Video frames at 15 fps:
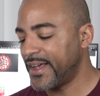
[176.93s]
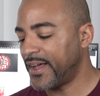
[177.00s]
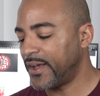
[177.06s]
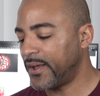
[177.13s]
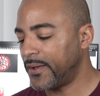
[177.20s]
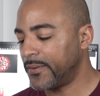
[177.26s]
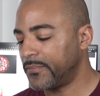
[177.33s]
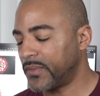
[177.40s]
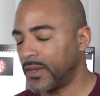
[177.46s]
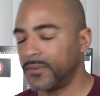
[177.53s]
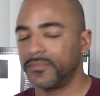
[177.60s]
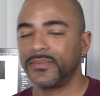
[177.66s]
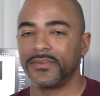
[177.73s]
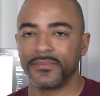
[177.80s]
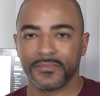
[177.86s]
I
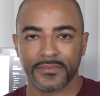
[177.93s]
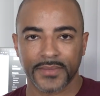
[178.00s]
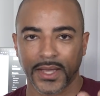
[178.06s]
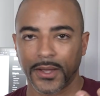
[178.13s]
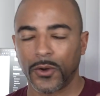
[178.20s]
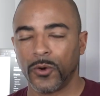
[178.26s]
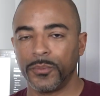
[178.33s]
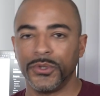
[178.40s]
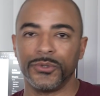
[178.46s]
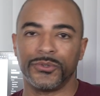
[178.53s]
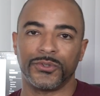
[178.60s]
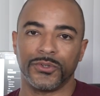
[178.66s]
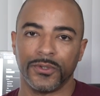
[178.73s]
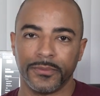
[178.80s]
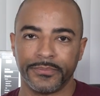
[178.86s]
hope
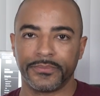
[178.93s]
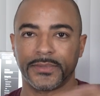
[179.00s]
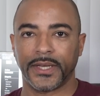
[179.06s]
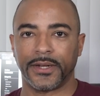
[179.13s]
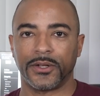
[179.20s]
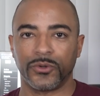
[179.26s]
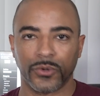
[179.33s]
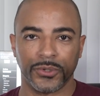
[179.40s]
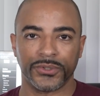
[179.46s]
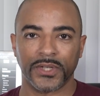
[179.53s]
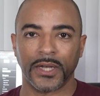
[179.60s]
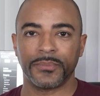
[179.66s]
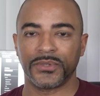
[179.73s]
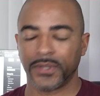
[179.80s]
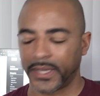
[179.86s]
YouTube kind of grows
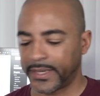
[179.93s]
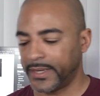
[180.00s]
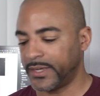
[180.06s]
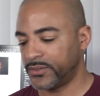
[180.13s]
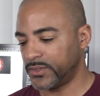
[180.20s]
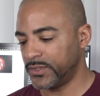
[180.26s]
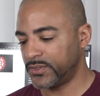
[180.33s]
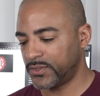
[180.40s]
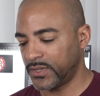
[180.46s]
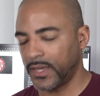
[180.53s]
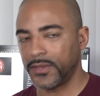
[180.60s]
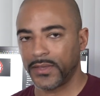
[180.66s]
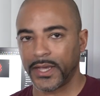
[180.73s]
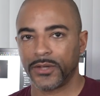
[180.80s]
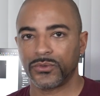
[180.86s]
up so I can actually say
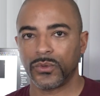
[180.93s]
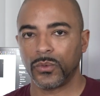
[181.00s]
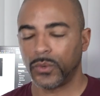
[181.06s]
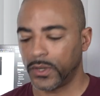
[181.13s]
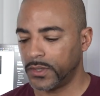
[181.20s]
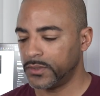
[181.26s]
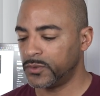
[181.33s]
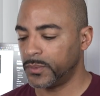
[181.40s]
the actual words,